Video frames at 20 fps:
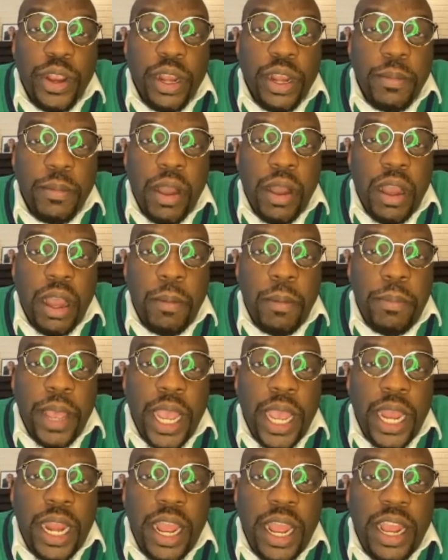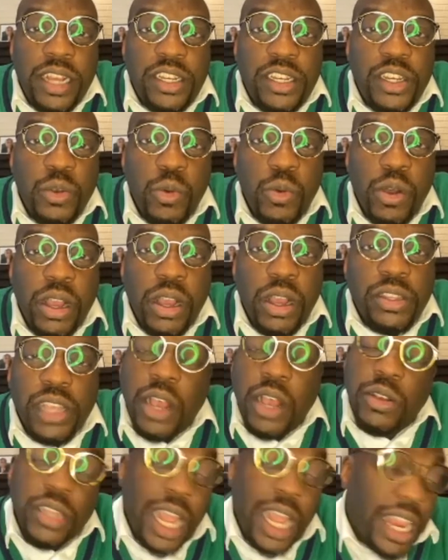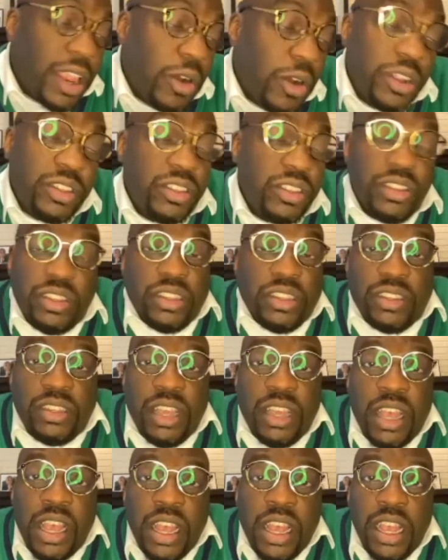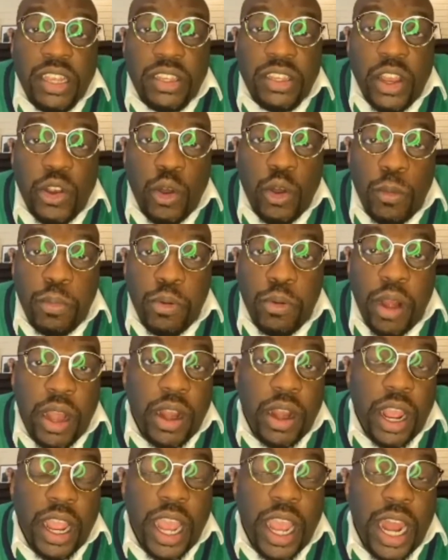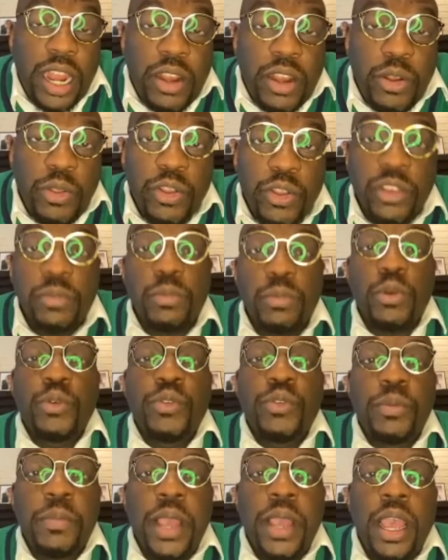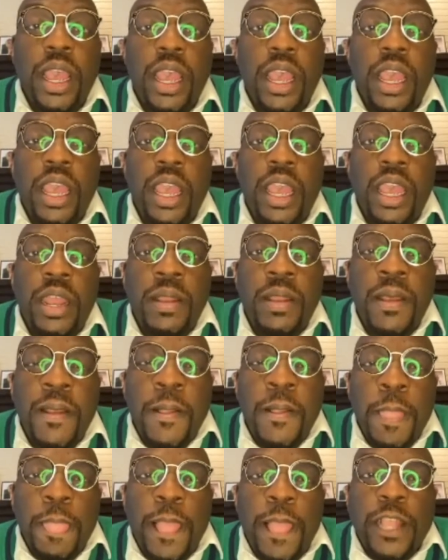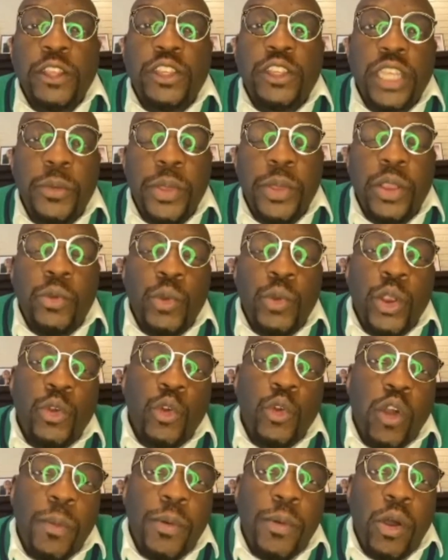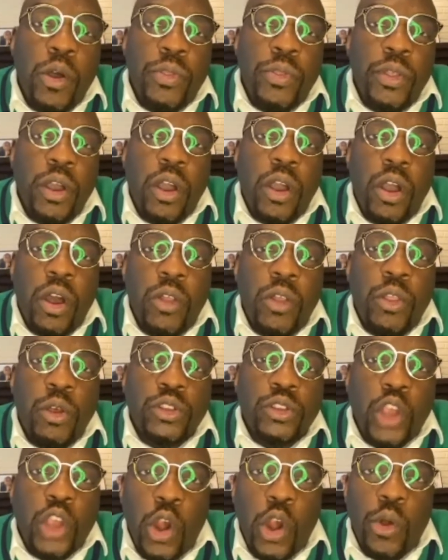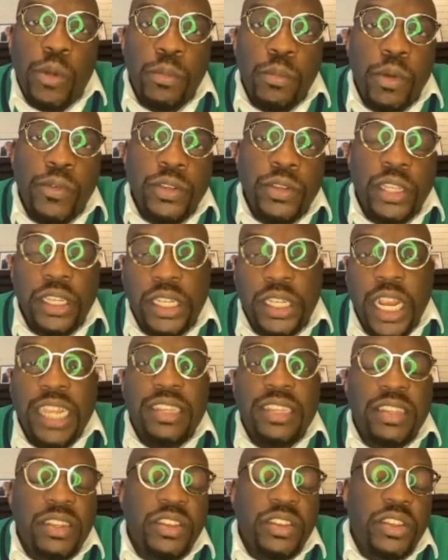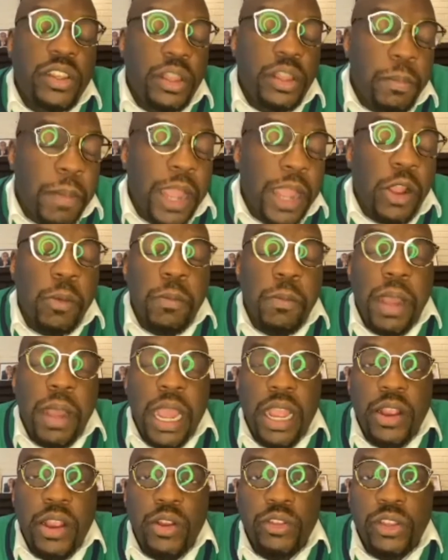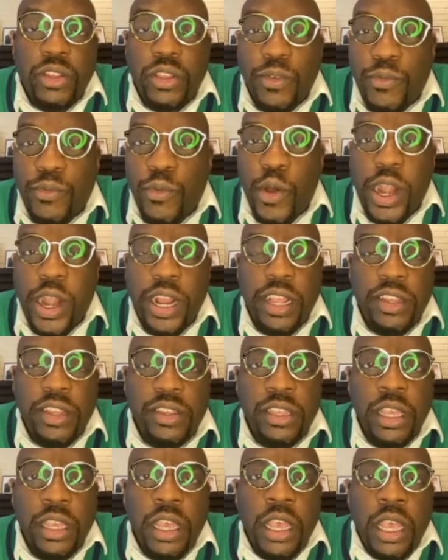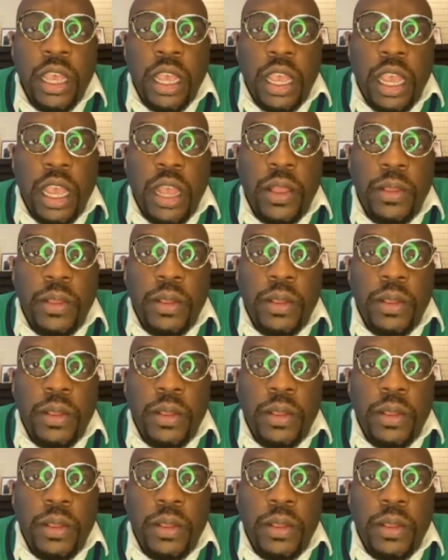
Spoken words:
about how badass she was. I was like, yo, this is a no-brainer. I gotta do this movie, man. And like you said, we grew up on those horror movies, the Jasons and the Michael Myers and the Freddys. And